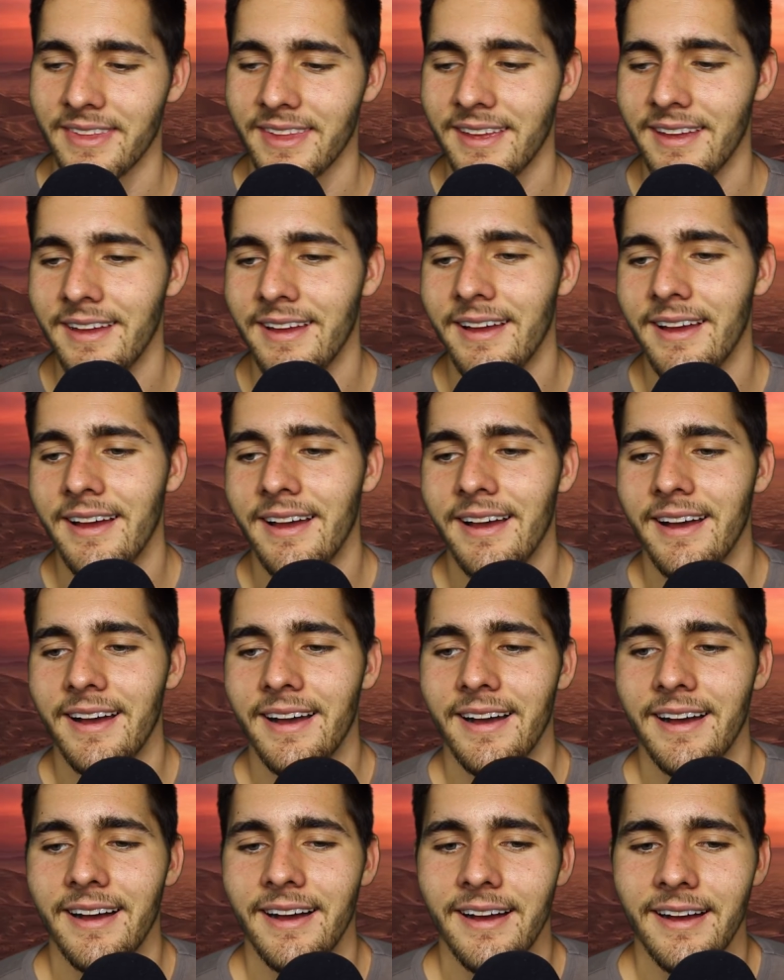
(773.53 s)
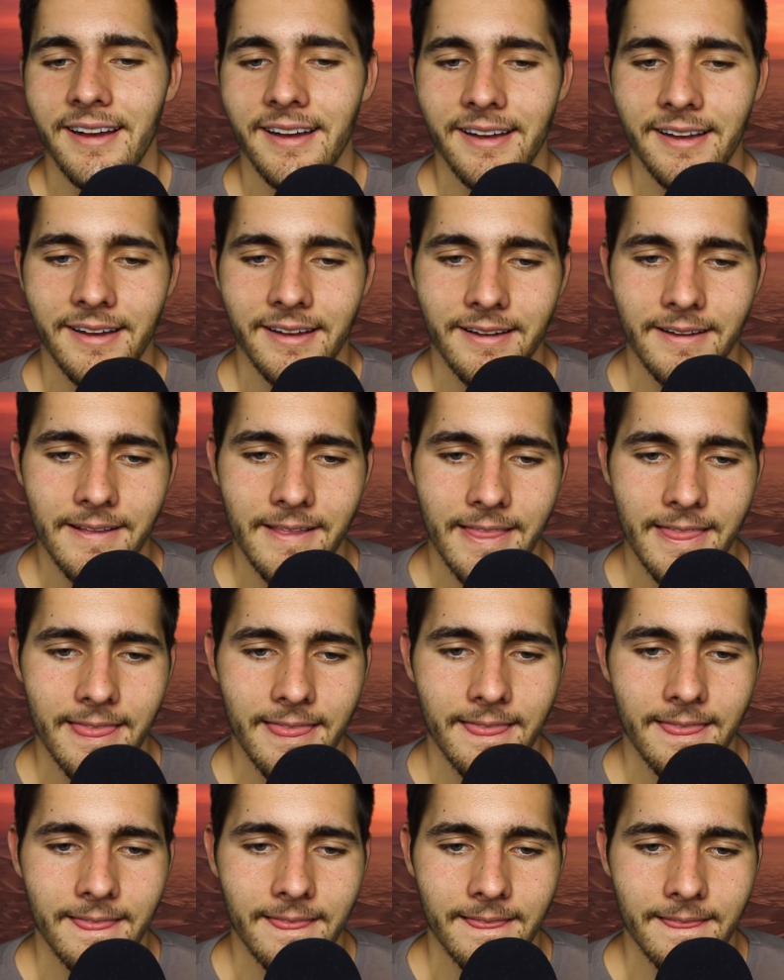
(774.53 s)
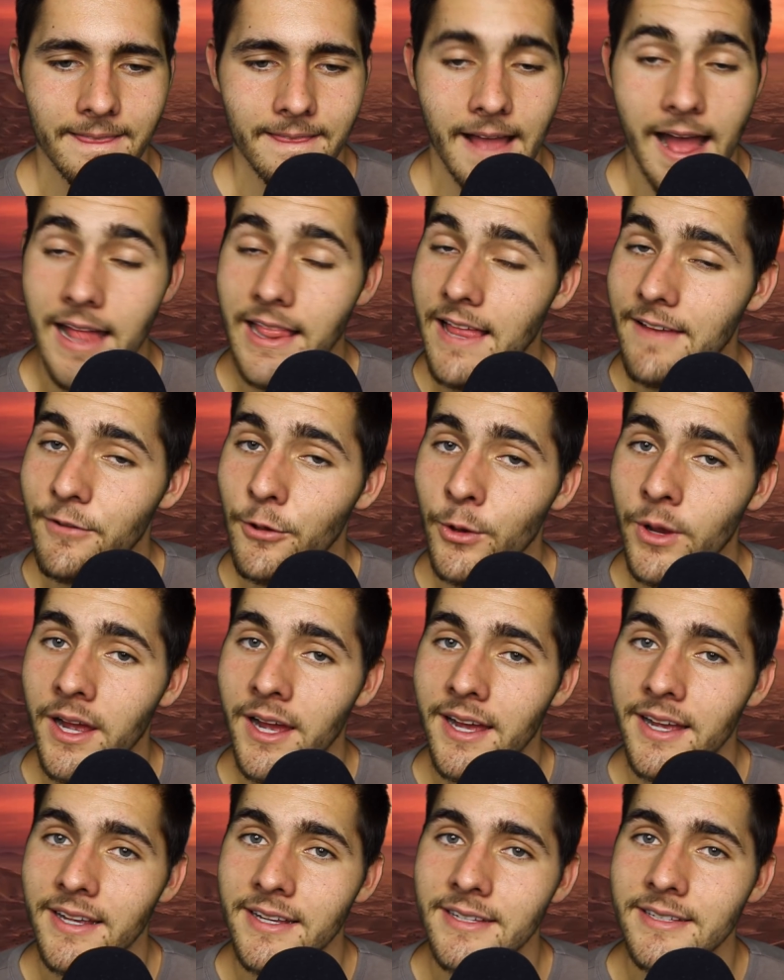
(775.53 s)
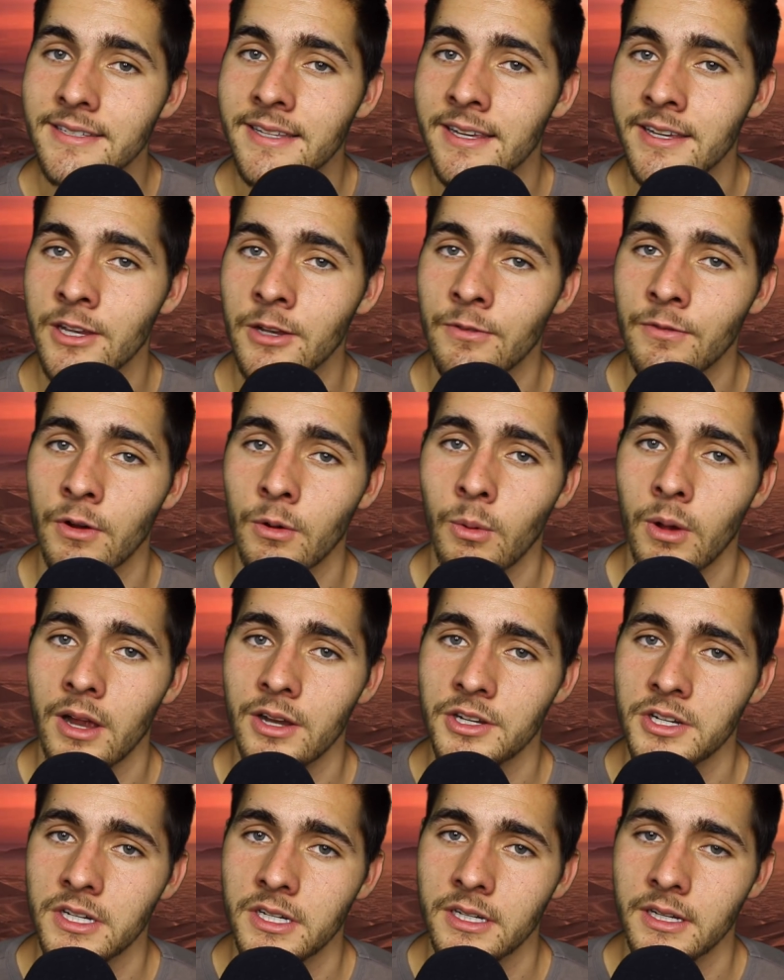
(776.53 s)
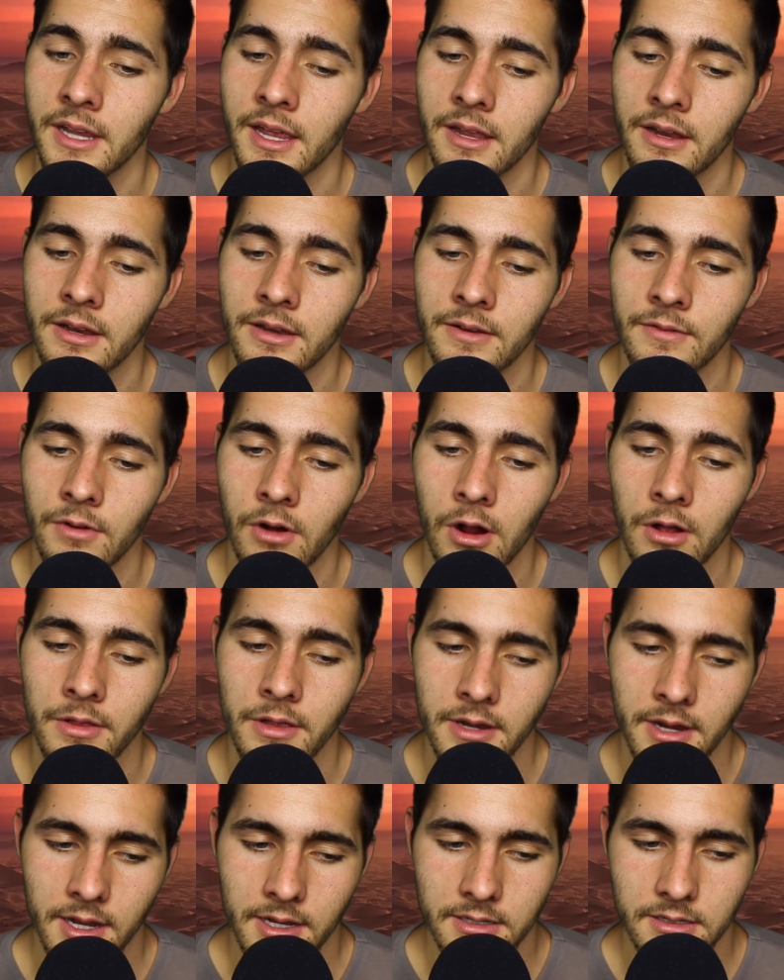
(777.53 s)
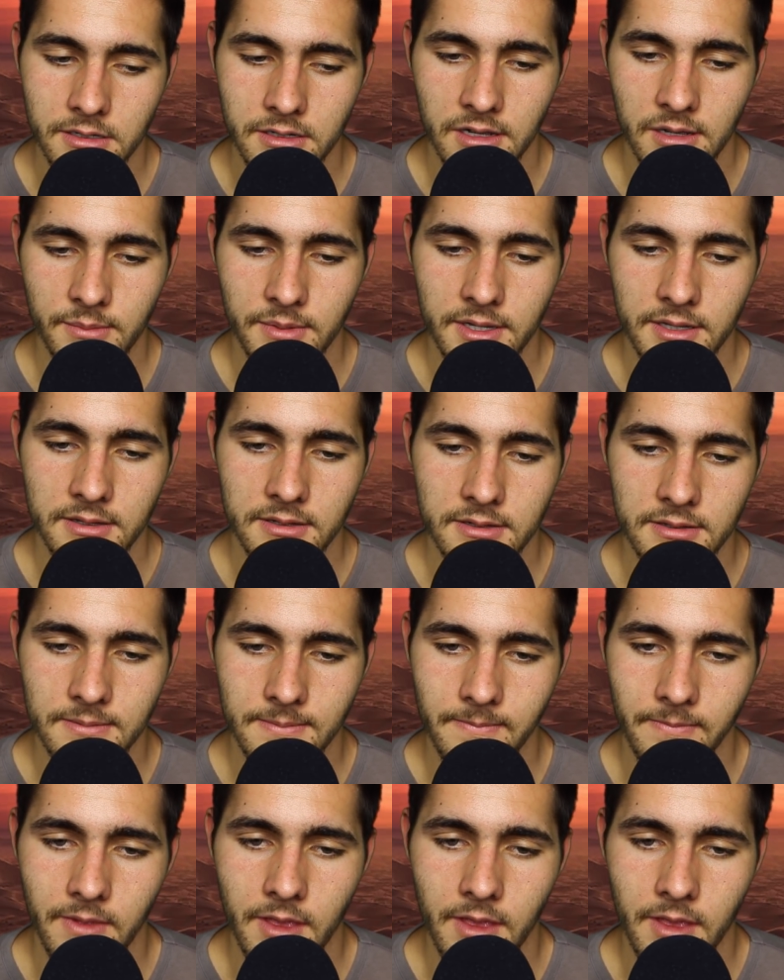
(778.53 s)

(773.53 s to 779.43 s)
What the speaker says: I love you guys. Thank you for watching and for all the nice comments.